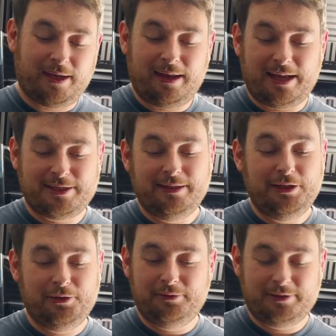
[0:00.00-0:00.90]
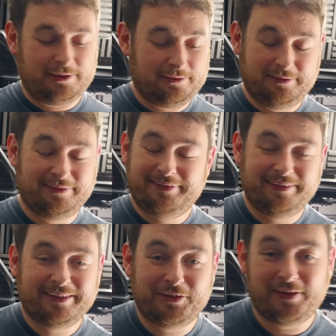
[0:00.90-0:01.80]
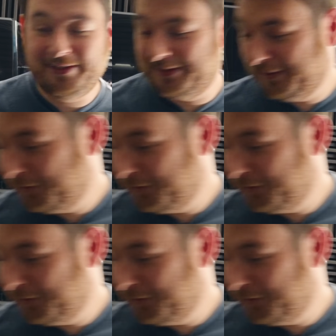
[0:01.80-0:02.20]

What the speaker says: that I'll actually use. Crazy.